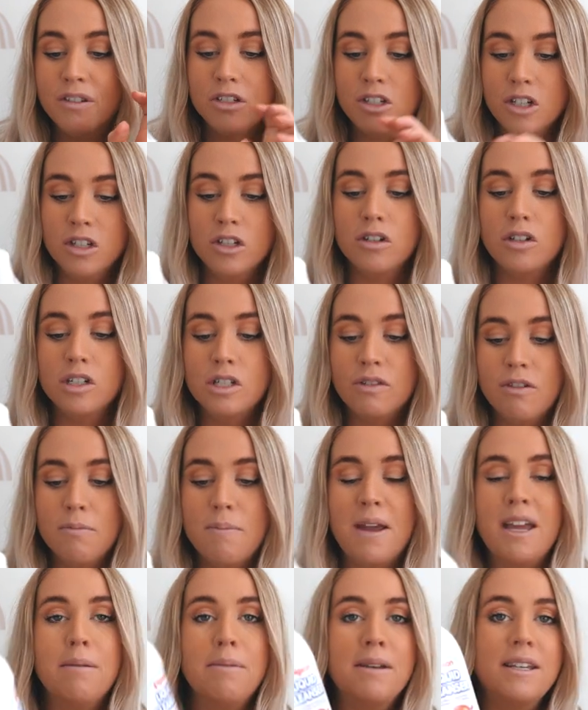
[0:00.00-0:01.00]
to use for
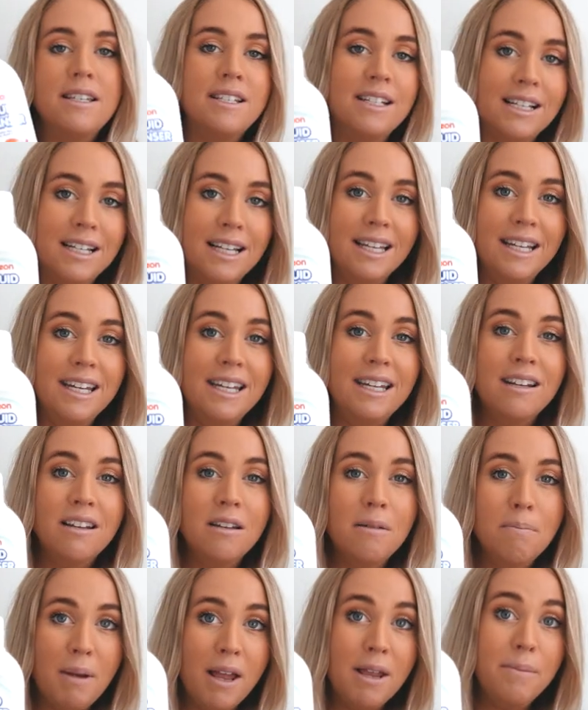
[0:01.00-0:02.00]
babies to clean
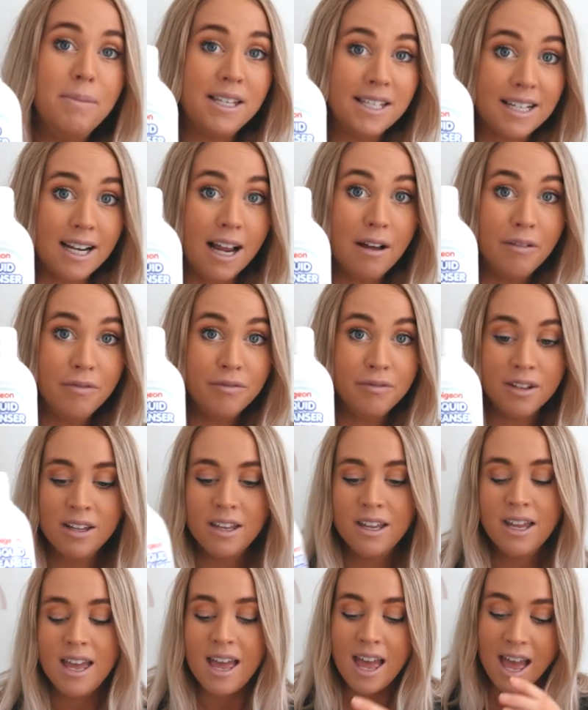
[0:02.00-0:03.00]
baby stuff.
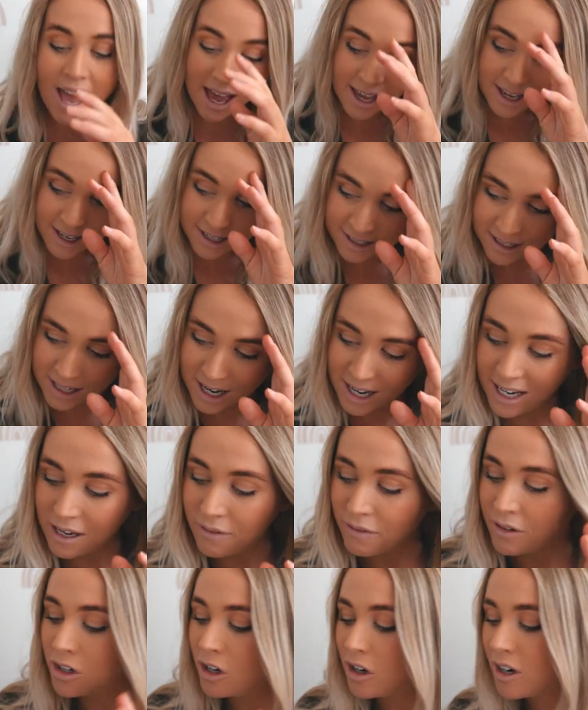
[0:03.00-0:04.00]
And I
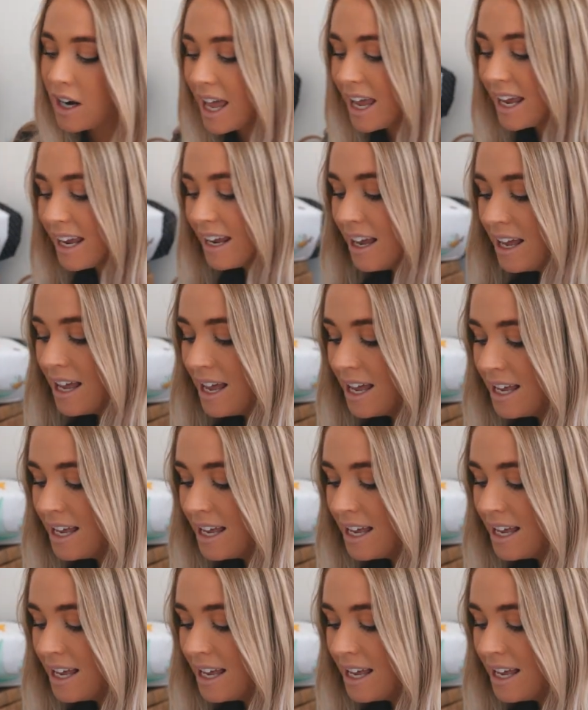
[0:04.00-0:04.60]
even got a